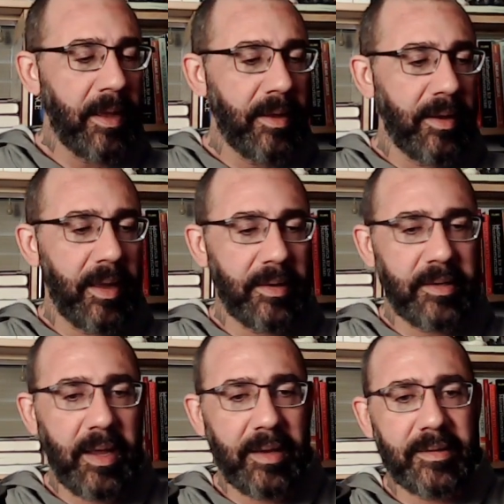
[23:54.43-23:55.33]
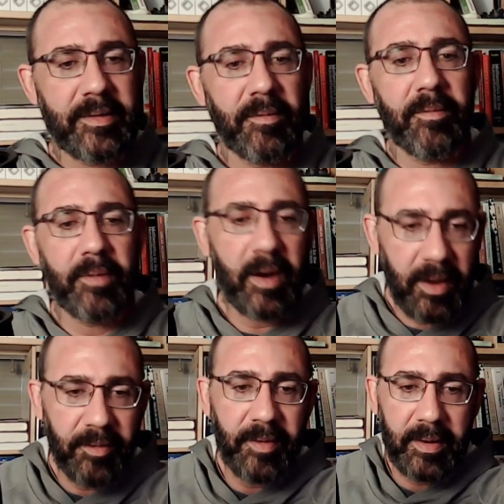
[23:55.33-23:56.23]
It's very
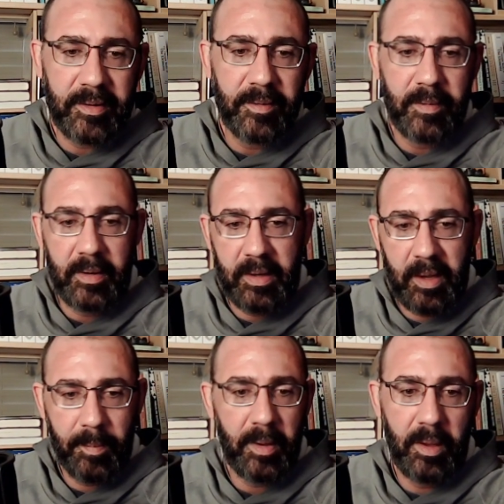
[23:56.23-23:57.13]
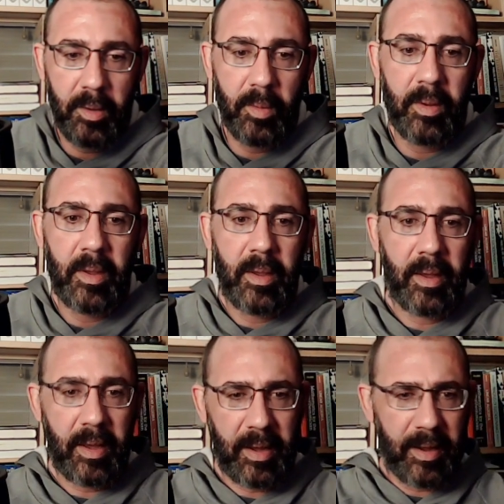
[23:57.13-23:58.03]
effective in keeping you
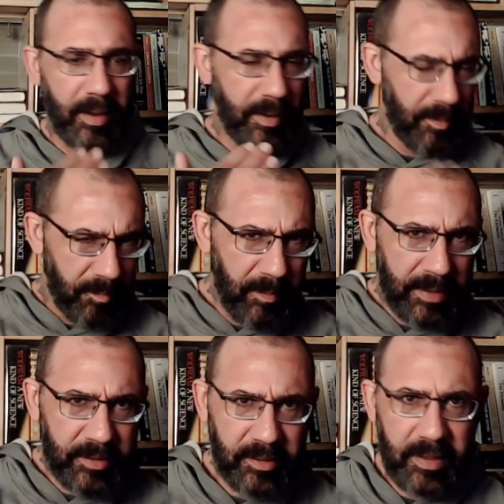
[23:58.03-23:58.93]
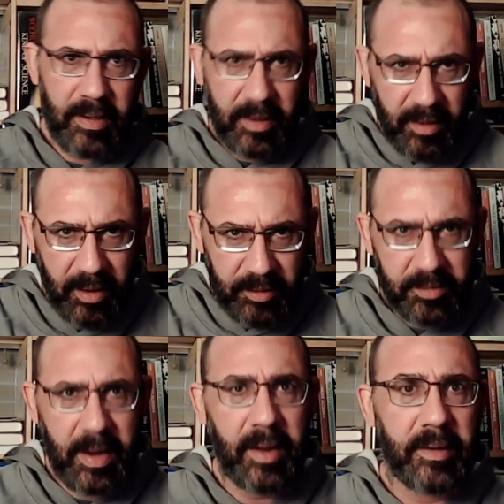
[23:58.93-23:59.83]
mentally on
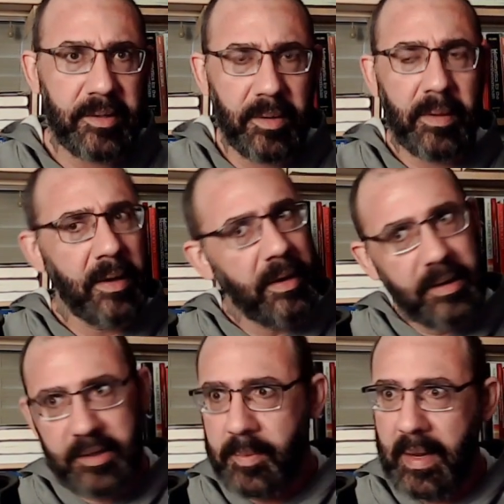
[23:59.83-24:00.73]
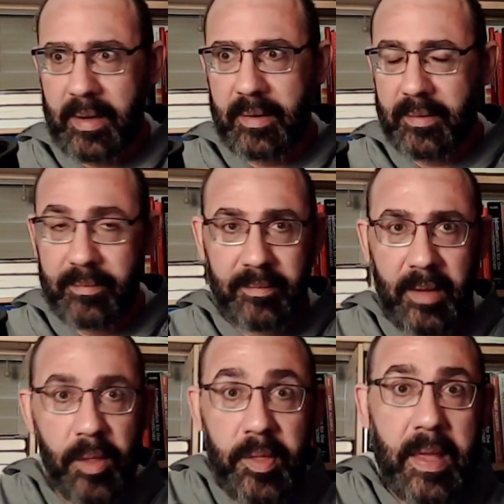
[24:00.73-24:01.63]
track. So just make it a
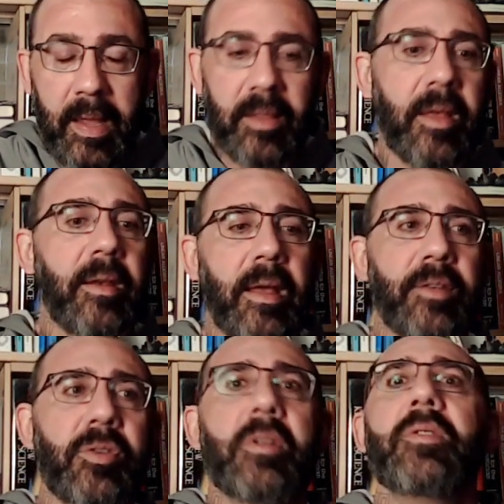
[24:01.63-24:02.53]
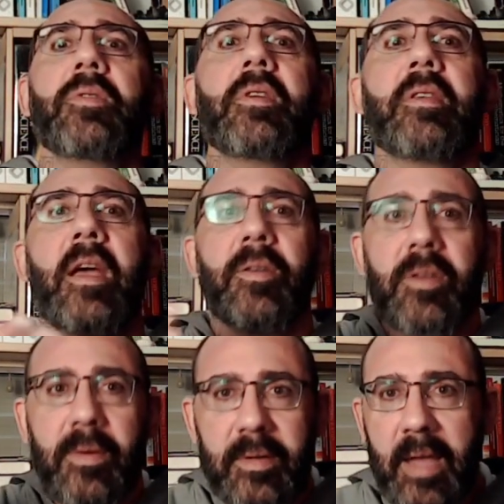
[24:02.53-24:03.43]
thing that as soon as you sit down at
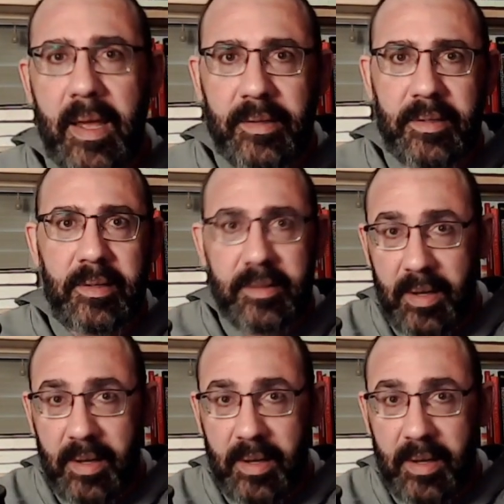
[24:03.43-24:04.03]
your desk